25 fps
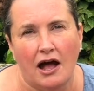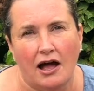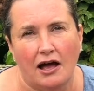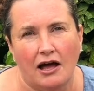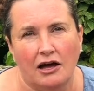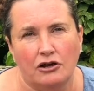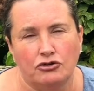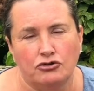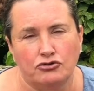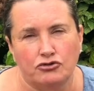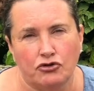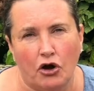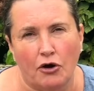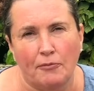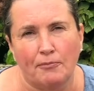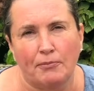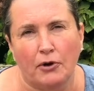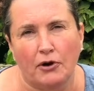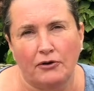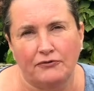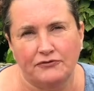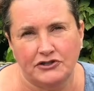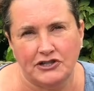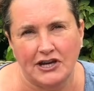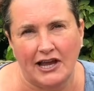a drop
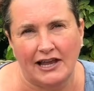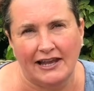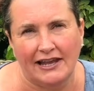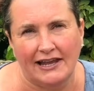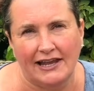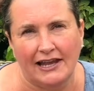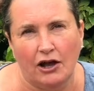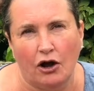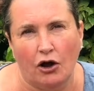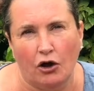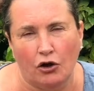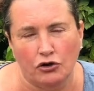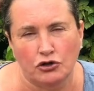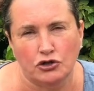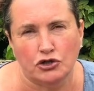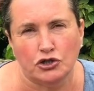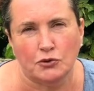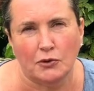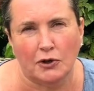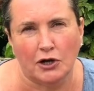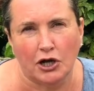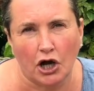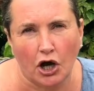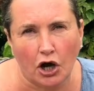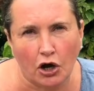of jelly onto
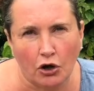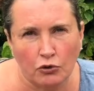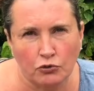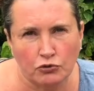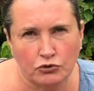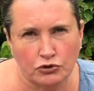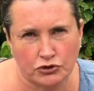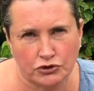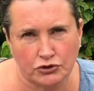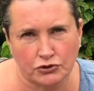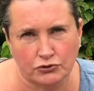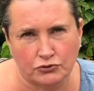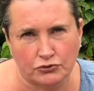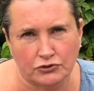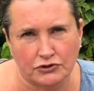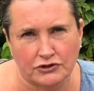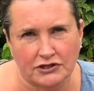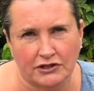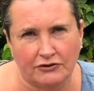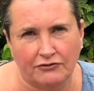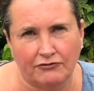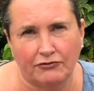a cold saucer